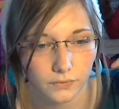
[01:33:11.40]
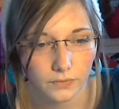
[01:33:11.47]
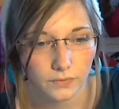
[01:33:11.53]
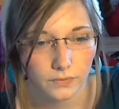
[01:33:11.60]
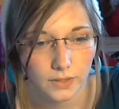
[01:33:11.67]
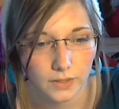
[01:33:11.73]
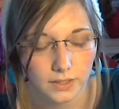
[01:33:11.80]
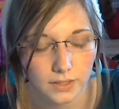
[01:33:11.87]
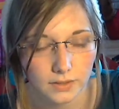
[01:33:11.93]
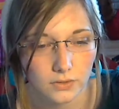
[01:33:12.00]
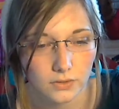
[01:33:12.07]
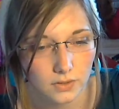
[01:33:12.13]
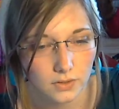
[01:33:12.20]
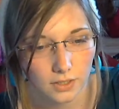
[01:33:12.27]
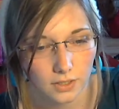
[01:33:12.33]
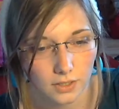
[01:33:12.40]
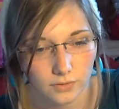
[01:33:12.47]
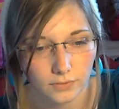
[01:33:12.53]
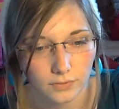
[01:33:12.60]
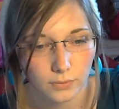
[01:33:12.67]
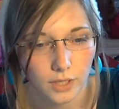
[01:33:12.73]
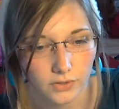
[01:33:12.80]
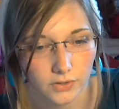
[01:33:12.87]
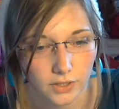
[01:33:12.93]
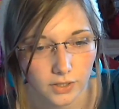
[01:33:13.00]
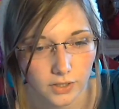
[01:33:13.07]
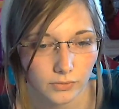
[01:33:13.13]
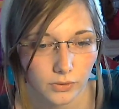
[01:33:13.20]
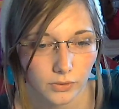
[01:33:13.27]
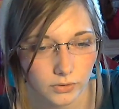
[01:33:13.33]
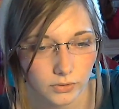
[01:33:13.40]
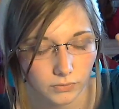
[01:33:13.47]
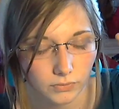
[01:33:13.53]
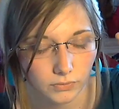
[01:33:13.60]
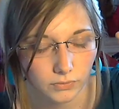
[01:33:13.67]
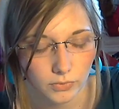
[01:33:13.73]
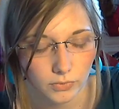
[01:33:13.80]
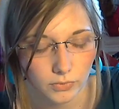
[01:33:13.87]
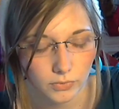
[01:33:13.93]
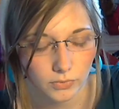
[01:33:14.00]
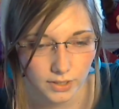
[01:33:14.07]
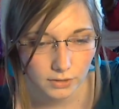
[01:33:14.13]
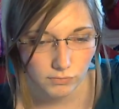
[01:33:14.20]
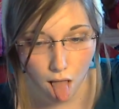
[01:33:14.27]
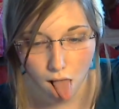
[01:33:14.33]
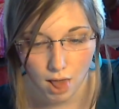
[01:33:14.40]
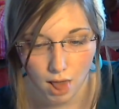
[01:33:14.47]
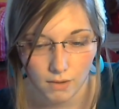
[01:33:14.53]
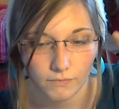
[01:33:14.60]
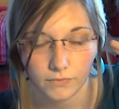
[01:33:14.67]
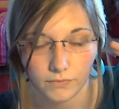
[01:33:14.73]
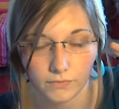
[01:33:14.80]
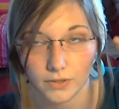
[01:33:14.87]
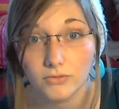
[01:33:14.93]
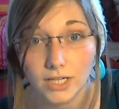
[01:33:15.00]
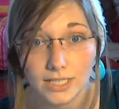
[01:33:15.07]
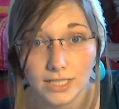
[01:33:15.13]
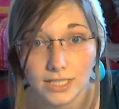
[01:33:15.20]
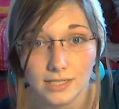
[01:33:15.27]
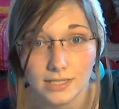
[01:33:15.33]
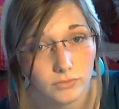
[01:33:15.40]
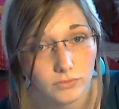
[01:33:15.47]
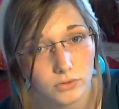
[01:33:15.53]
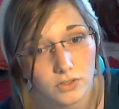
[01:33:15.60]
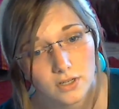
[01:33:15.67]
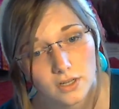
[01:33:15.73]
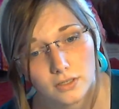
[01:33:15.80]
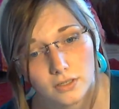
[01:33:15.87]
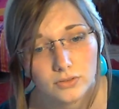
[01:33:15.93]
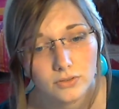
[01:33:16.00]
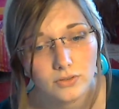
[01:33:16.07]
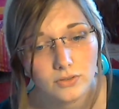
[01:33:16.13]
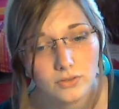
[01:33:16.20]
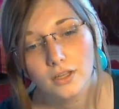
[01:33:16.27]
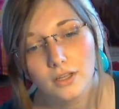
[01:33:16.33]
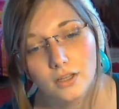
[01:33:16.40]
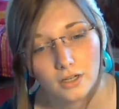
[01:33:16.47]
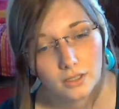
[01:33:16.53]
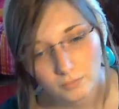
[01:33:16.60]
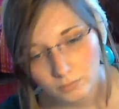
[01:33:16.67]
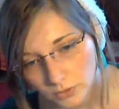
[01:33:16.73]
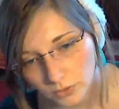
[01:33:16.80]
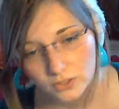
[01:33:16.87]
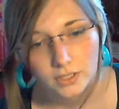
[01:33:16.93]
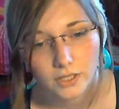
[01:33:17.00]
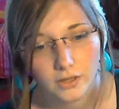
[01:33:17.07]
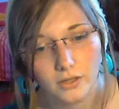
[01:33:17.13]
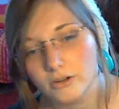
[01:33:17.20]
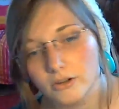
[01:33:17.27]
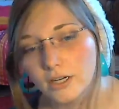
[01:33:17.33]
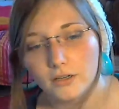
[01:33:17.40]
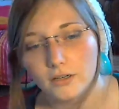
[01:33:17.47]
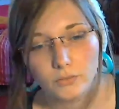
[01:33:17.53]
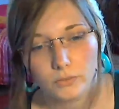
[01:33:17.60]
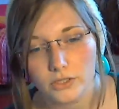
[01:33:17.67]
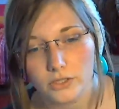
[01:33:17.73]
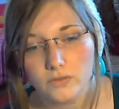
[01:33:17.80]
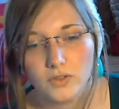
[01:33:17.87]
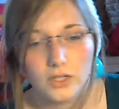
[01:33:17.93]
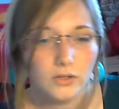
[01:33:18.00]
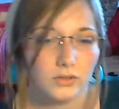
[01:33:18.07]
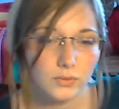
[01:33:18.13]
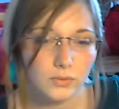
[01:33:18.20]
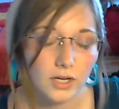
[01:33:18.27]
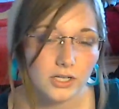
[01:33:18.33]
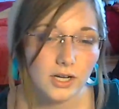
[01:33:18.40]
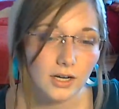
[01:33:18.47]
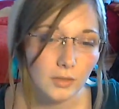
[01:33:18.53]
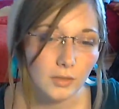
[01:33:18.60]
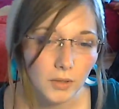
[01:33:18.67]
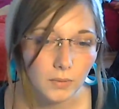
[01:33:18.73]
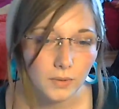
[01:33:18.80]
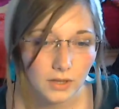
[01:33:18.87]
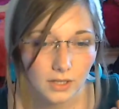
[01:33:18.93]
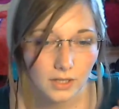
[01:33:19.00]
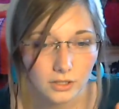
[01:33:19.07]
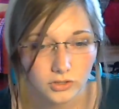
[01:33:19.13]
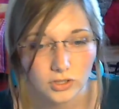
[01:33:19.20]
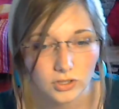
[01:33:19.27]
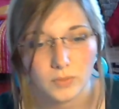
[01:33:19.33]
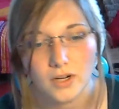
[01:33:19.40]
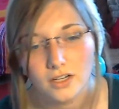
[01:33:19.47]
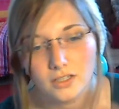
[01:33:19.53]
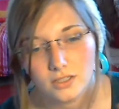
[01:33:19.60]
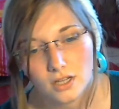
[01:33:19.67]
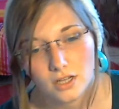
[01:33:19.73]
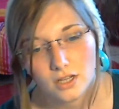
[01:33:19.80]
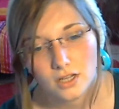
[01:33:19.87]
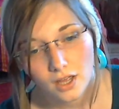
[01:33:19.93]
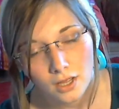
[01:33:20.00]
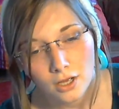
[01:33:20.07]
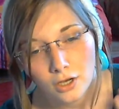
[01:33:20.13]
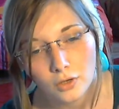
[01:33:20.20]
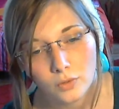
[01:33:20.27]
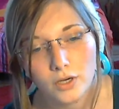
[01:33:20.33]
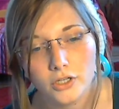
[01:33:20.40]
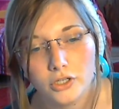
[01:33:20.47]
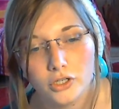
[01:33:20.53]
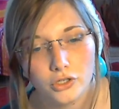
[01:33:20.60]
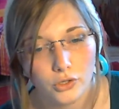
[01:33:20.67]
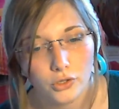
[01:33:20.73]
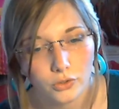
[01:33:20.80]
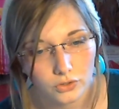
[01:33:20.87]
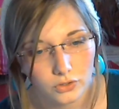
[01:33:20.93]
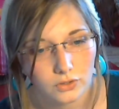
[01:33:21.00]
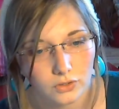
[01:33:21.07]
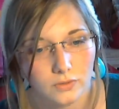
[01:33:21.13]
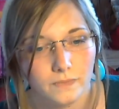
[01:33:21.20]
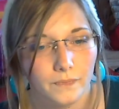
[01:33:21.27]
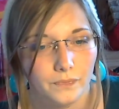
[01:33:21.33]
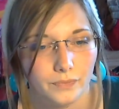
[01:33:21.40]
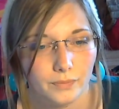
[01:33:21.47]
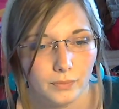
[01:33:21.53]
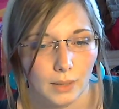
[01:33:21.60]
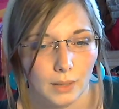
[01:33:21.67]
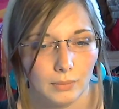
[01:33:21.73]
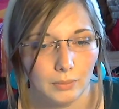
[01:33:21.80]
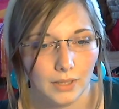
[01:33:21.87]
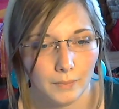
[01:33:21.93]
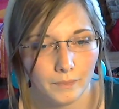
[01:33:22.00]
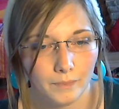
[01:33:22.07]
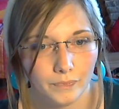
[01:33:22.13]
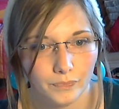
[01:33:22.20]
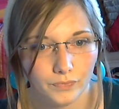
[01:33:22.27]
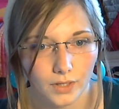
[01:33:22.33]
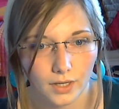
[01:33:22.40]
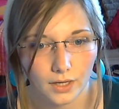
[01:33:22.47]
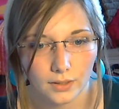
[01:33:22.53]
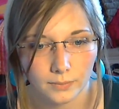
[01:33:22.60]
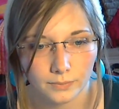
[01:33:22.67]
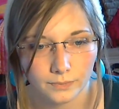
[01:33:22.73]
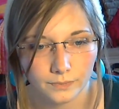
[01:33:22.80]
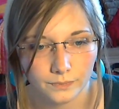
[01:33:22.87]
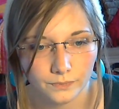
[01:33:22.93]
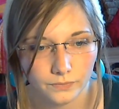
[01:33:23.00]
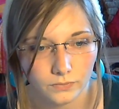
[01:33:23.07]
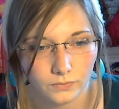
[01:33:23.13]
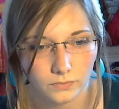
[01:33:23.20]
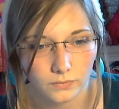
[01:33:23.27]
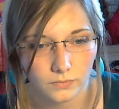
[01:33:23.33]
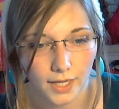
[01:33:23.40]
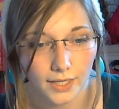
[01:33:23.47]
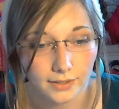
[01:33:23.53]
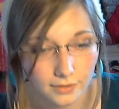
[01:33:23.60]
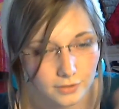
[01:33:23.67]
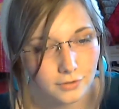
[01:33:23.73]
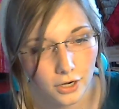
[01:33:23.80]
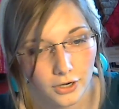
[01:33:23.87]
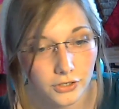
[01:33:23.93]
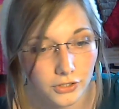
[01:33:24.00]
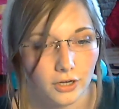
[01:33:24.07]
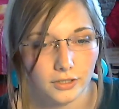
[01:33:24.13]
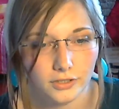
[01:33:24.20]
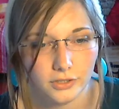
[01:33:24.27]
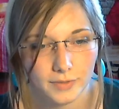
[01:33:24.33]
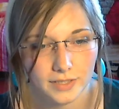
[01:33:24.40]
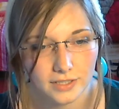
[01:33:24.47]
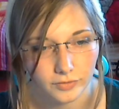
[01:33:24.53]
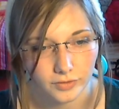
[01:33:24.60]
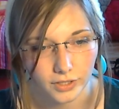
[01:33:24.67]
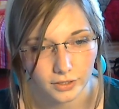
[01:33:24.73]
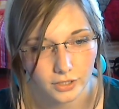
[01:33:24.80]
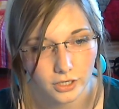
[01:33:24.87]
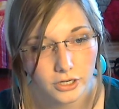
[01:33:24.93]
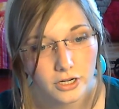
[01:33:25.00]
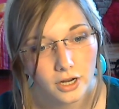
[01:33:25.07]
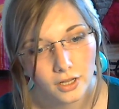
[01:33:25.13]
Listen to stuff, watch stuff, read stuff, wrote stuff. Mostly on the internet, watched videos, watched anime with English subtitles, watched shows, blah, blah, blah. And started talking to myself in English.